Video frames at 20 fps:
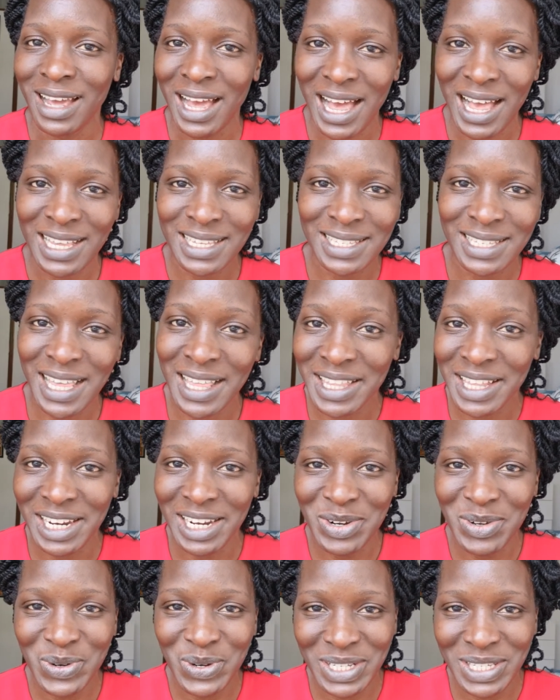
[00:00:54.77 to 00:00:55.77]
has the
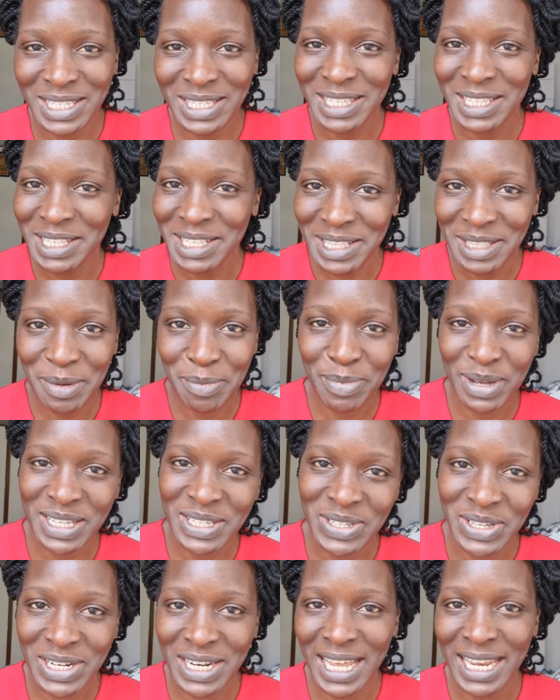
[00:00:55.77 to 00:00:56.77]
looks the
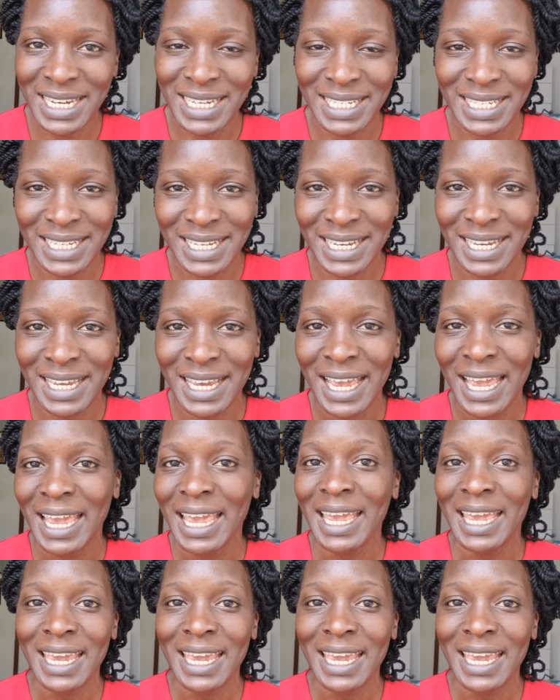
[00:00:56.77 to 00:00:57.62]
personality